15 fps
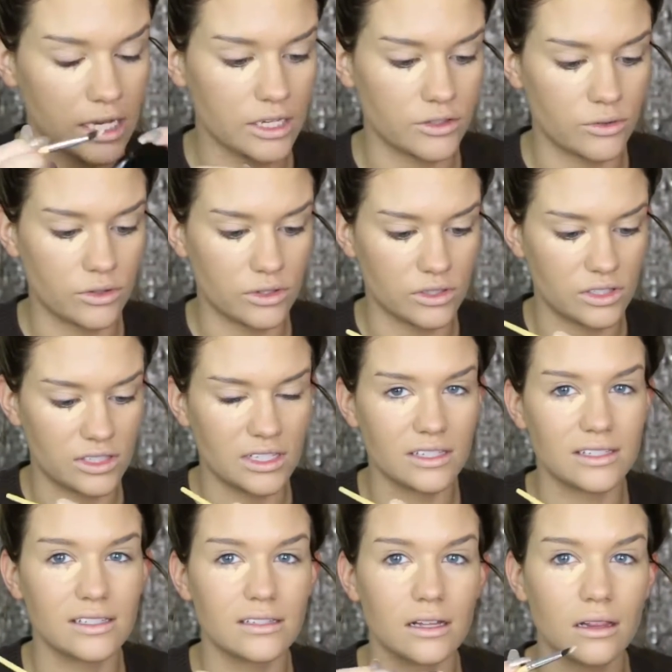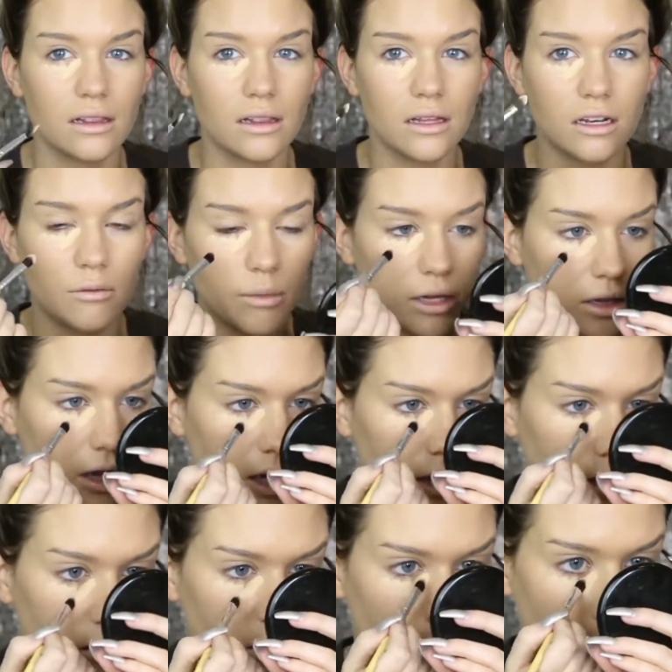As you can see, this is a little bit
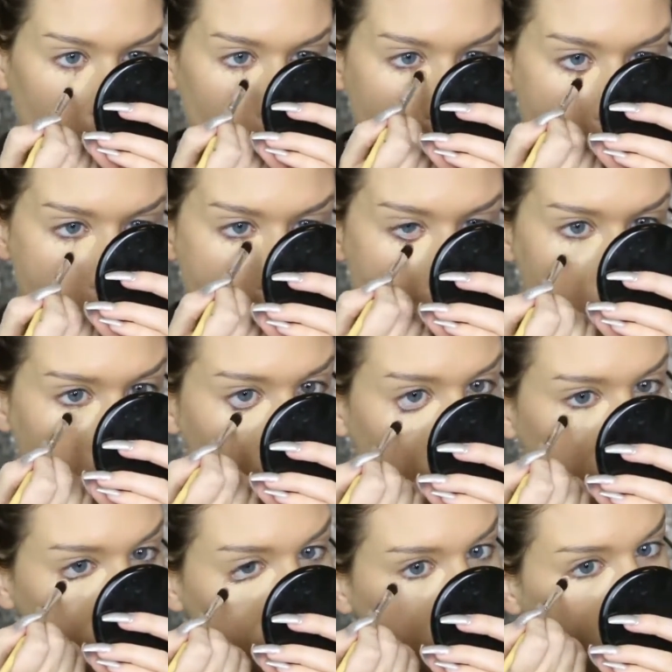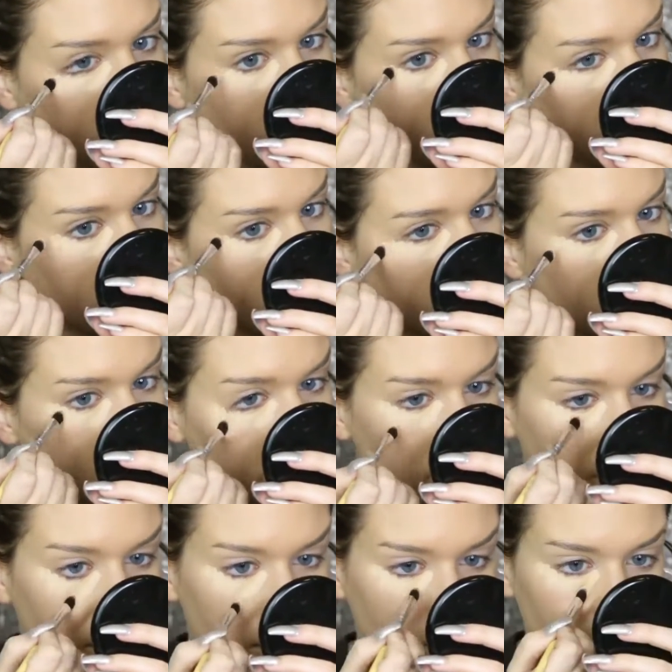light, but that's okay. We're going to
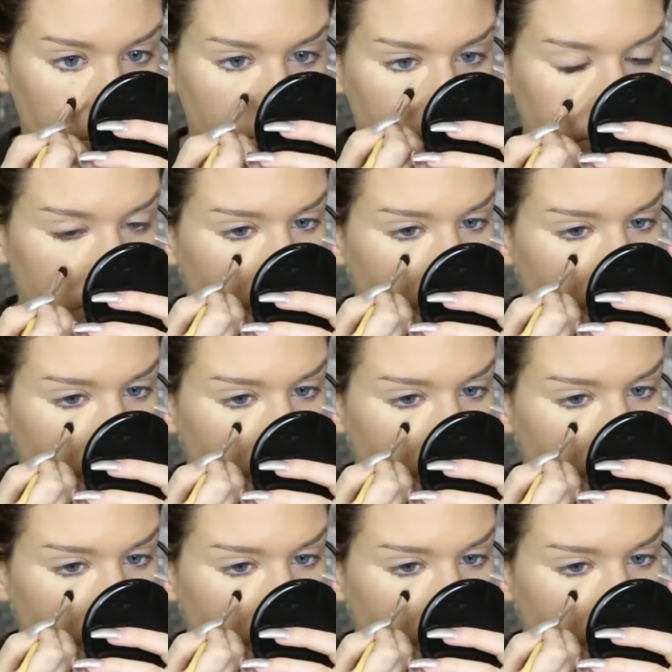blend it out.